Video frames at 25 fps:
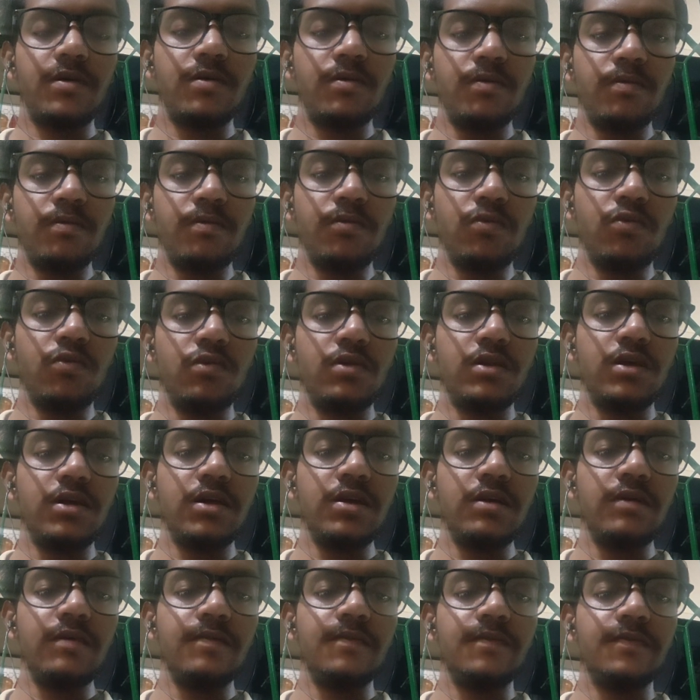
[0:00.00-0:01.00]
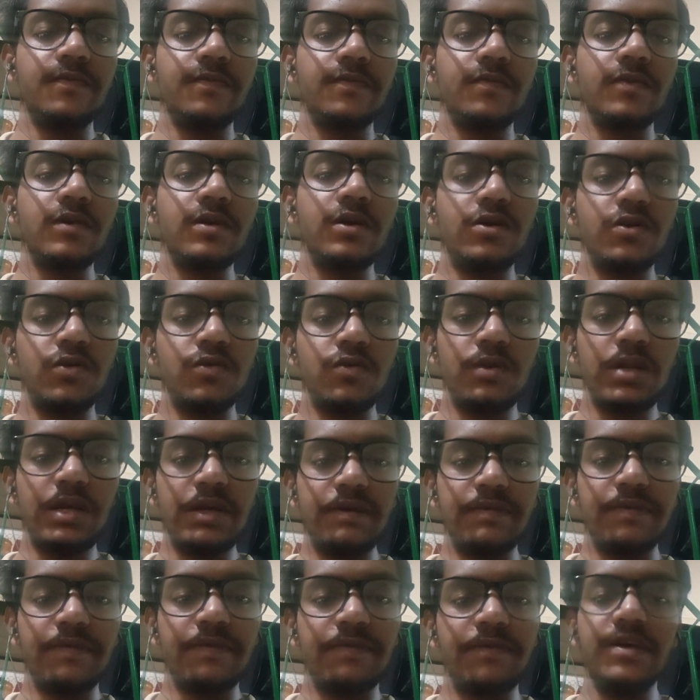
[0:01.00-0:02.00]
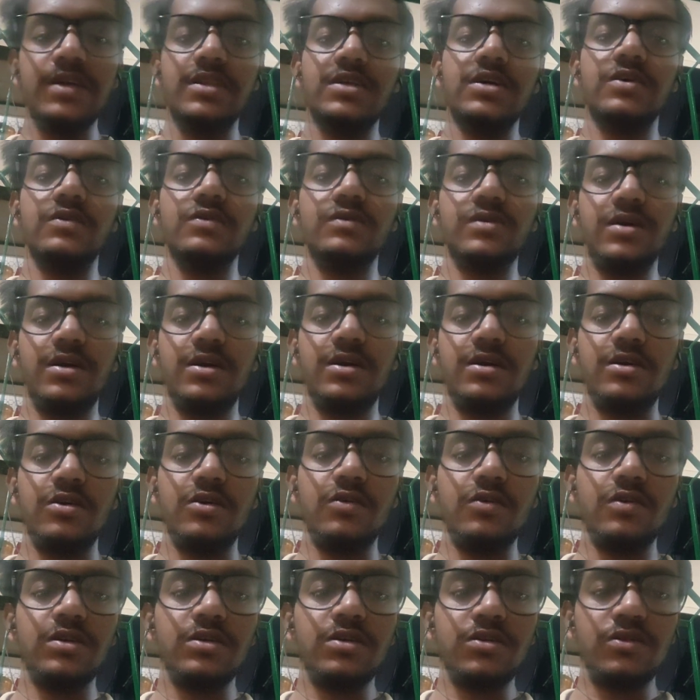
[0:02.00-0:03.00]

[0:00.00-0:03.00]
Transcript: more than 2,50,000 US